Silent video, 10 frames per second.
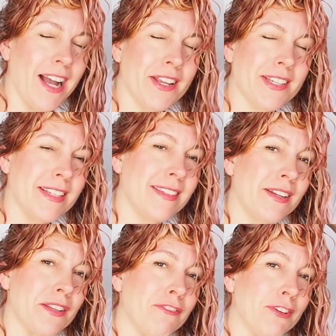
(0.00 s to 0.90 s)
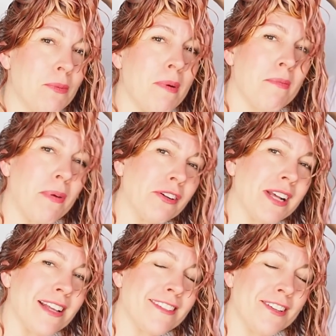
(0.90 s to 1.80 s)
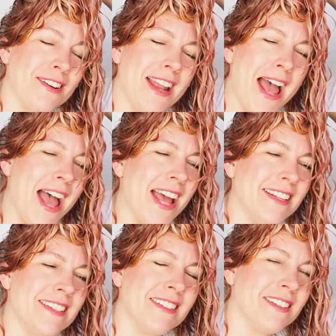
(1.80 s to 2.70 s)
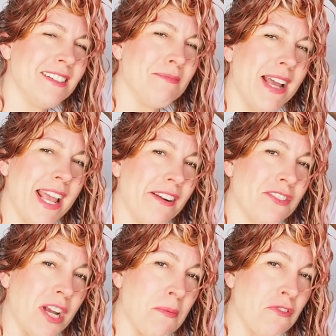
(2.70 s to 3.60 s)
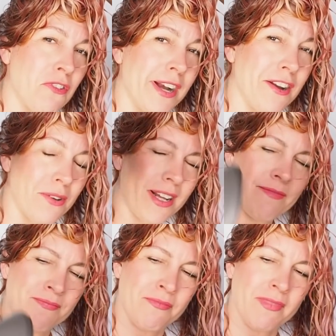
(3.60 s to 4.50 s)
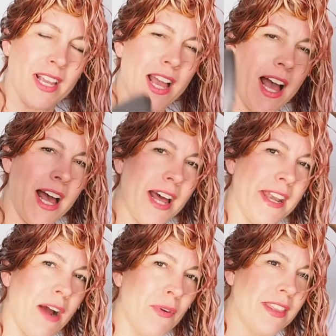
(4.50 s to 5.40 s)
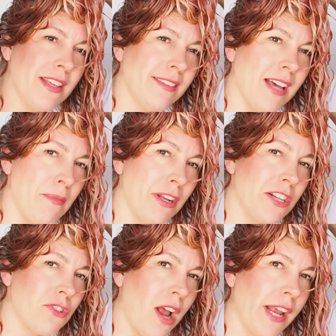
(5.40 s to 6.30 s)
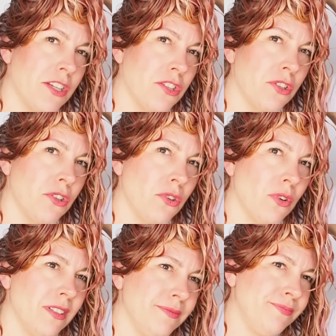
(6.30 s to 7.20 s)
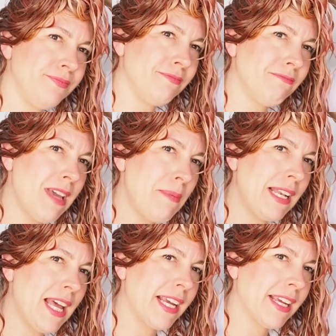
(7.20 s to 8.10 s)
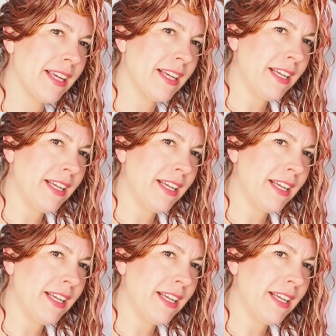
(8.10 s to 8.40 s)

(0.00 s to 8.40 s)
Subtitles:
I usually just sit on the floor, pop a podcast on, and my hair is dry before I know it. Now with this, I'm only drying to maybe like